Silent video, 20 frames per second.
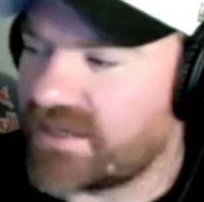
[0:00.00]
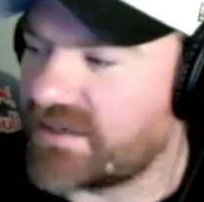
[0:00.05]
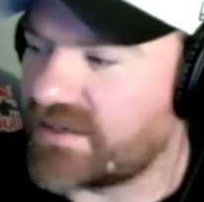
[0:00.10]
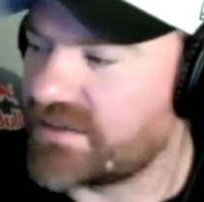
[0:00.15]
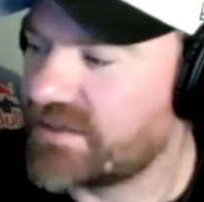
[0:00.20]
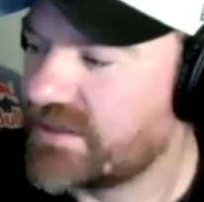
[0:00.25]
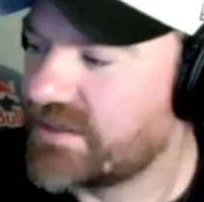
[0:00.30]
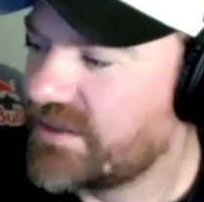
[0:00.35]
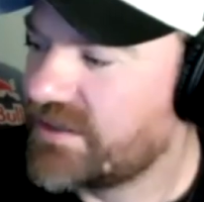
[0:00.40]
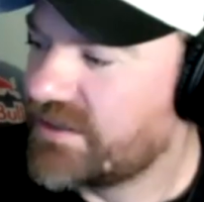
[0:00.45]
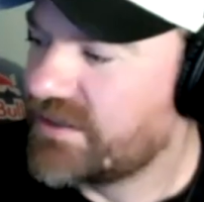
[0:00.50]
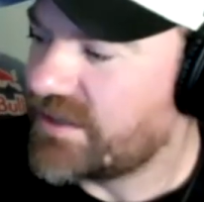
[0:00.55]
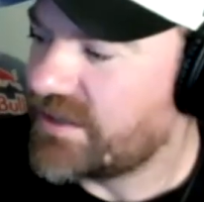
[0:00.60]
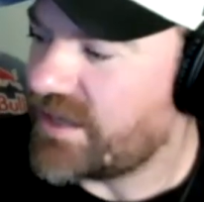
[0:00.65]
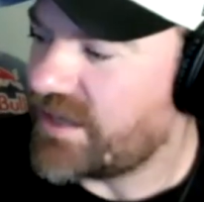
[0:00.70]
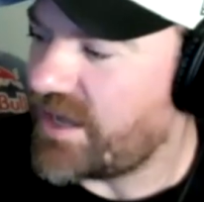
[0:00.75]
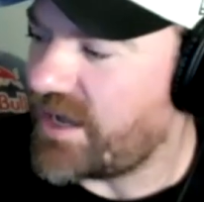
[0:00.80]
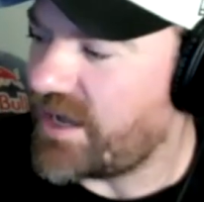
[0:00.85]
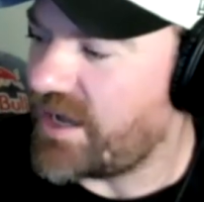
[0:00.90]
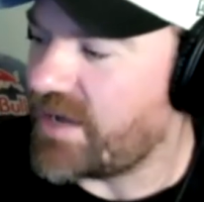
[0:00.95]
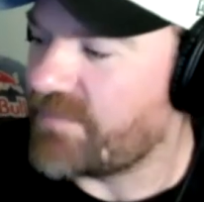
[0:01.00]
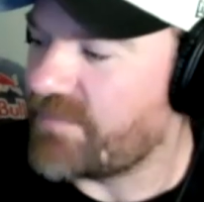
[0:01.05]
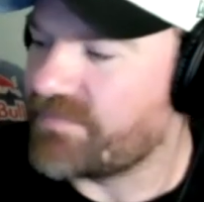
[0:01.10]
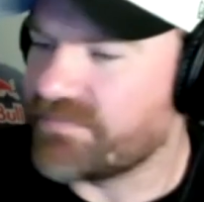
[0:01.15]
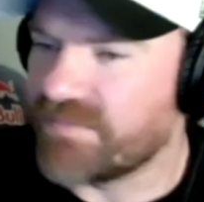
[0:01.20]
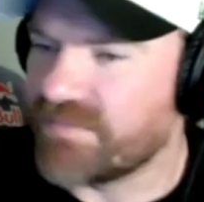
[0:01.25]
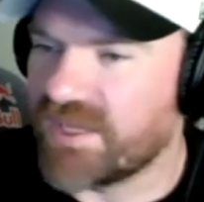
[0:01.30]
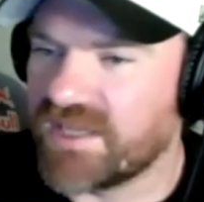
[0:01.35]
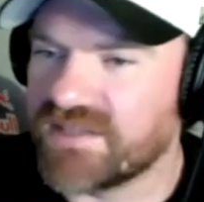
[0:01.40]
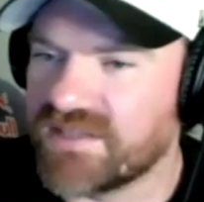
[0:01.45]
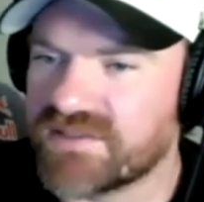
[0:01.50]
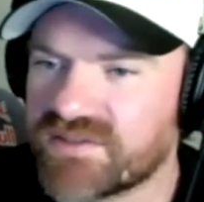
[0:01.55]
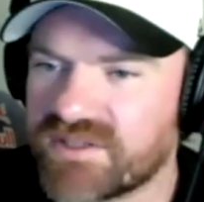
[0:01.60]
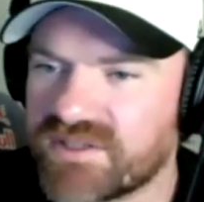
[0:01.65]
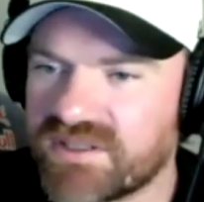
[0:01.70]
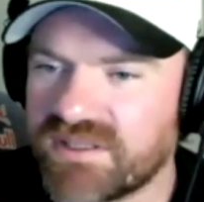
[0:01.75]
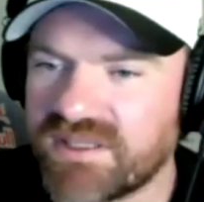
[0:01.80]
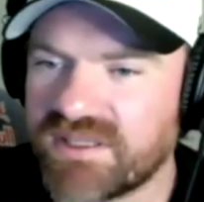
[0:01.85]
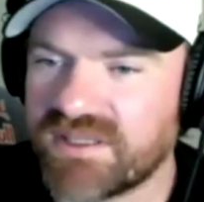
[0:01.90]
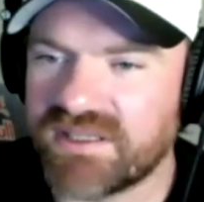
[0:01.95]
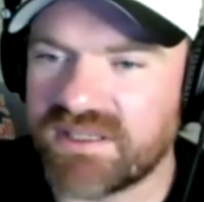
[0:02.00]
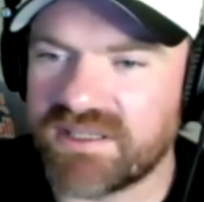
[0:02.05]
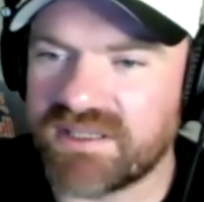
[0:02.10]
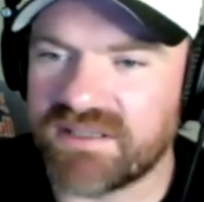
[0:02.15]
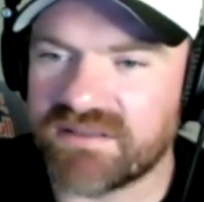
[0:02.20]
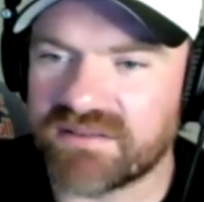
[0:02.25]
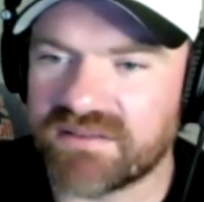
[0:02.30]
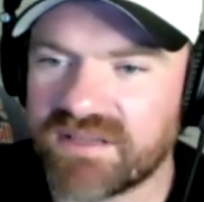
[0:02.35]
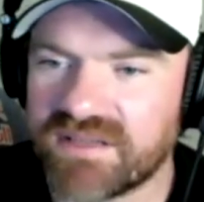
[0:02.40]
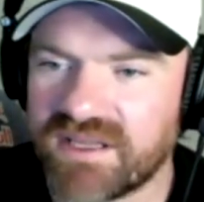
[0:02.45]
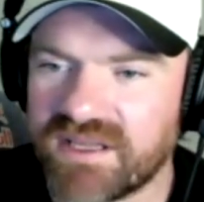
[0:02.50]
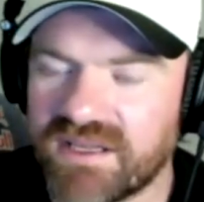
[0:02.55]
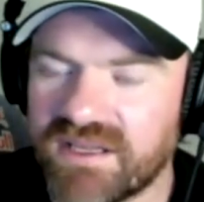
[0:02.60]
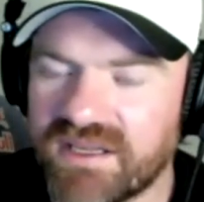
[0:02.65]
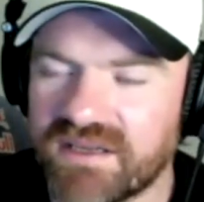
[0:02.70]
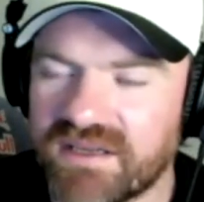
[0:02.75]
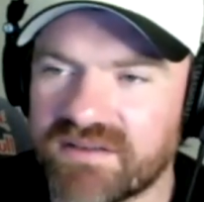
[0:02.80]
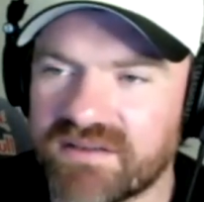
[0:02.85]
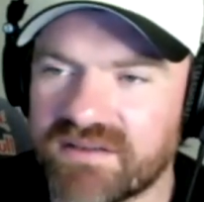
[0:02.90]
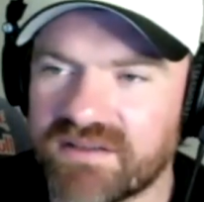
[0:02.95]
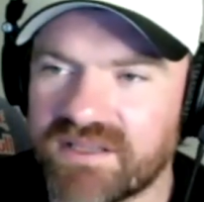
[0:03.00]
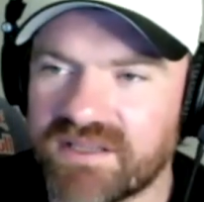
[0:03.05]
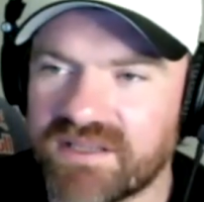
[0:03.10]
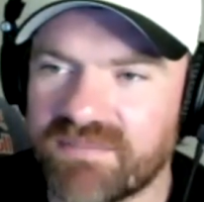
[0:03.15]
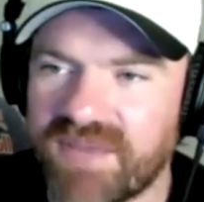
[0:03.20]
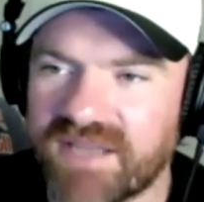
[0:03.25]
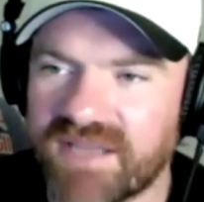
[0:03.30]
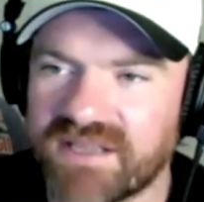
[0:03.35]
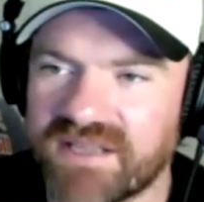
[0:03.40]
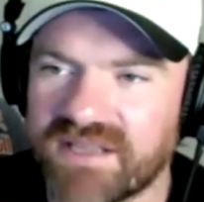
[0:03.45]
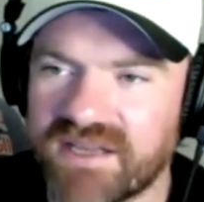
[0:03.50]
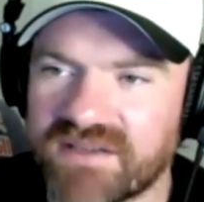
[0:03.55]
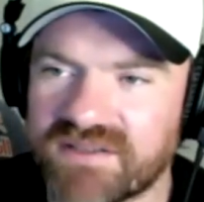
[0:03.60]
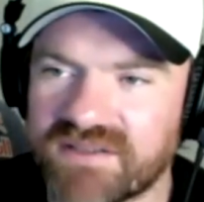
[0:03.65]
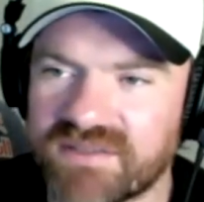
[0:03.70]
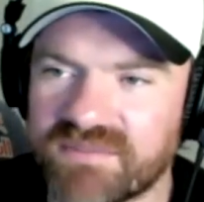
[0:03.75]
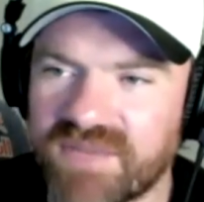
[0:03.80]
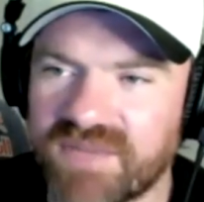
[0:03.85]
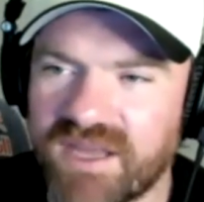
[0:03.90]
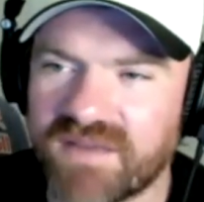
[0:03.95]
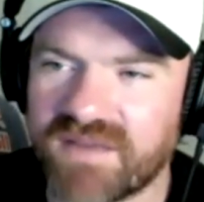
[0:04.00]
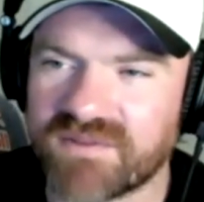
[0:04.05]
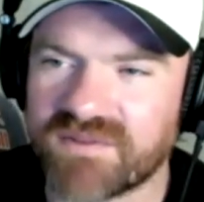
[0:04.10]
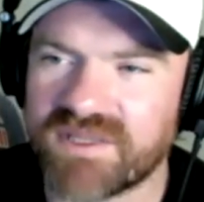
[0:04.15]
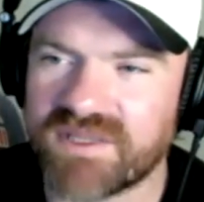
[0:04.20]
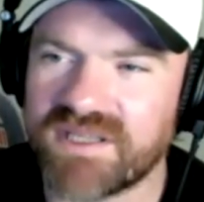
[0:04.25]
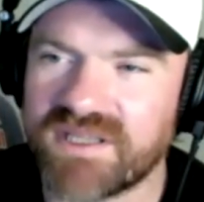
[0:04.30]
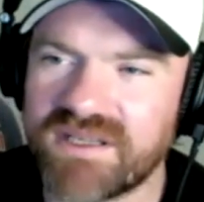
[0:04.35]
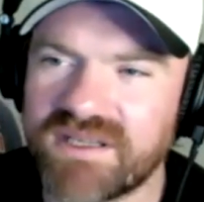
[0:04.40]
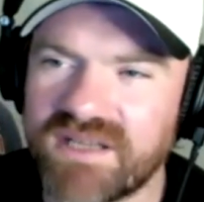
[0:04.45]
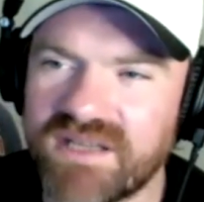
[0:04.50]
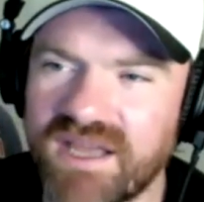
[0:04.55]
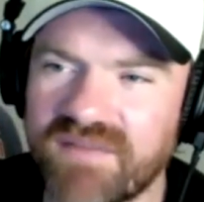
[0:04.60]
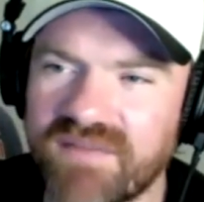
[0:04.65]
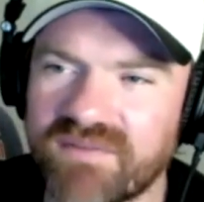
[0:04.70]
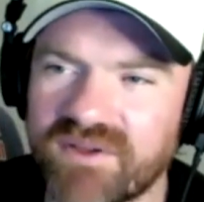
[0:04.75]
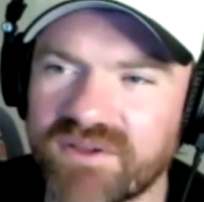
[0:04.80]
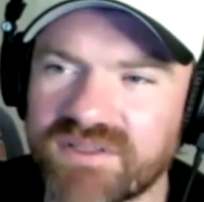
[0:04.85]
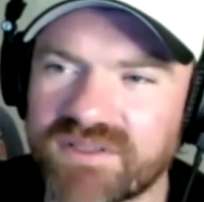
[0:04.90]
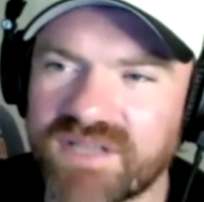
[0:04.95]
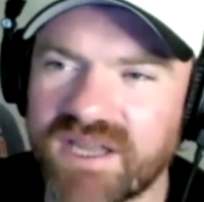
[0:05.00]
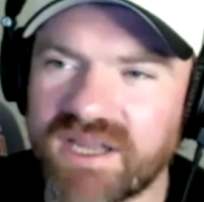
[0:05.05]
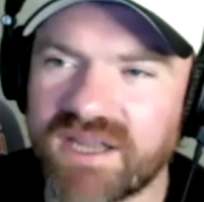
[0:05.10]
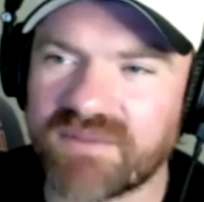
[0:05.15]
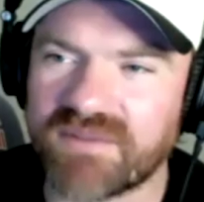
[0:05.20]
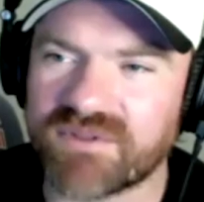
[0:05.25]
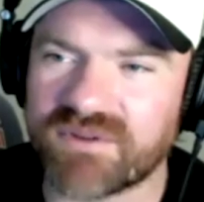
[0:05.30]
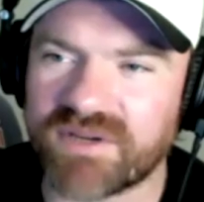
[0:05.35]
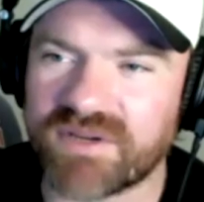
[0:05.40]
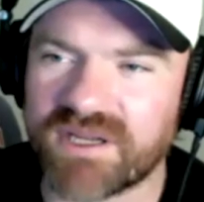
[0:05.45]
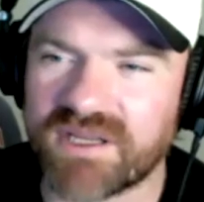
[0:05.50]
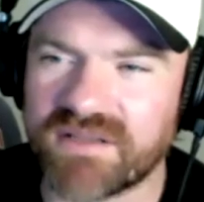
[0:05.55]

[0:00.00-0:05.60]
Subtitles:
and he's clearly in the impact he had on some games. But he did have those games where